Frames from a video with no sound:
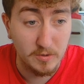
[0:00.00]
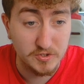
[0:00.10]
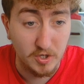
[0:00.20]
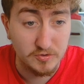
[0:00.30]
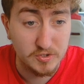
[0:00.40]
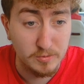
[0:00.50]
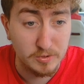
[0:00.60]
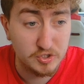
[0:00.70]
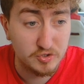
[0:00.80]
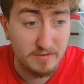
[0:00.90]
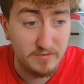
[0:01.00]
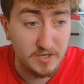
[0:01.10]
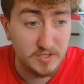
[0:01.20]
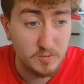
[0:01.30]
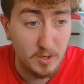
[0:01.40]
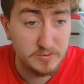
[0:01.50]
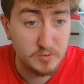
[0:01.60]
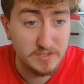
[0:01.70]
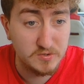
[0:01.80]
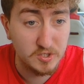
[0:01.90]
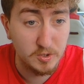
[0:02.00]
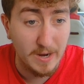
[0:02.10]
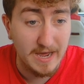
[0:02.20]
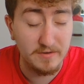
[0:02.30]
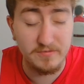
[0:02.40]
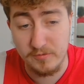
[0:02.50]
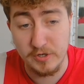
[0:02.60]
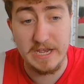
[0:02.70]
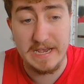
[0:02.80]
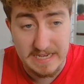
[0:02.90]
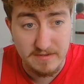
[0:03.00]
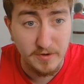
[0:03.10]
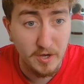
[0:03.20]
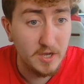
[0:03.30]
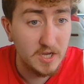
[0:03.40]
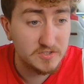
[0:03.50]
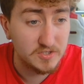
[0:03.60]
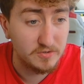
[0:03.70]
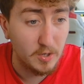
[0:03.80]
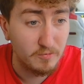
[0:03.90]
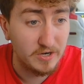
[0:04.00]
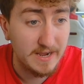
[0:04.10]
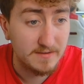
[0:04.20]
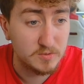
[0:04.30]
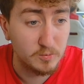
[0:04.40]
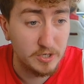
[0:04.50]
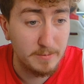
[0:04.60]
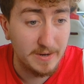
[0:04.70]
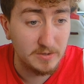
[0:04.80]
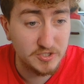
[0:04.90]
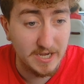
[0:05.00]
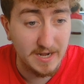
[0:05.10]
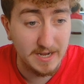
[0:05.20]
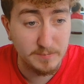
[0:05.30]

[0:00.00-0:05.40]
There's not too much travelling as well between 2 and 3 either, so you don't really have to worry about jet lag.